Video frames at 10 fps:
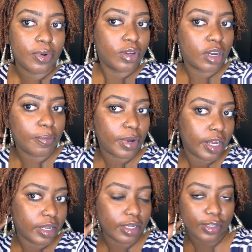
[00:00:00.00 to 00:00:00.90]
gonna
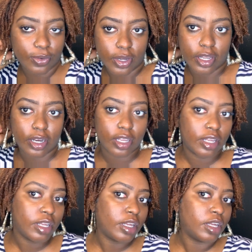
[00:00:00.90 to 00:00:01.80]
combine this one
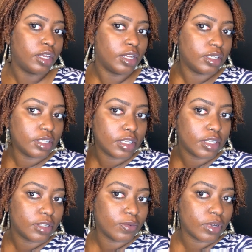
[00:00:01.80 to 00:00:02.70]
into
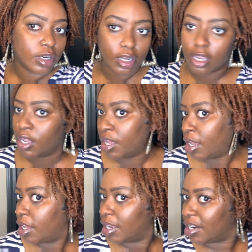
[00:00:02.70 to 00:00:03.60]
this one.
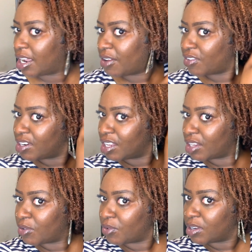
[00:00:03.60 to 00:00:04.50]
And then I have
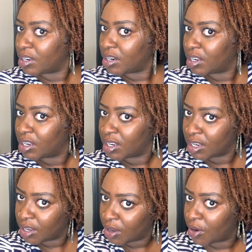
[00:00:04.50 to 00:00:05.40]
another one
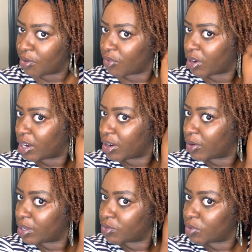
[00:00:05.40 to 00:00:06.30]
over here
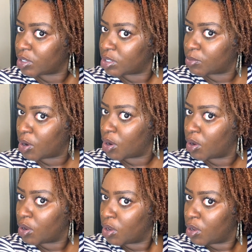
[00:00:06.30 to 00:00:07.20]
that's really
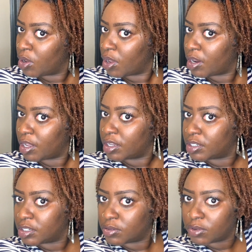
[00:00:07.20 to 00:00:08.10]
small. I think
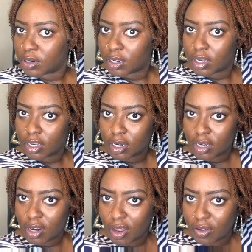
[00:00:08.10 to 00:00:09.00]
it's this one.
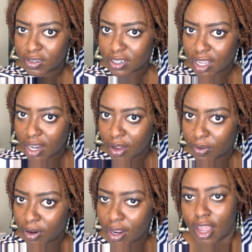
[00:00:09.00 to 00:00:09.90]
No, it's not that one.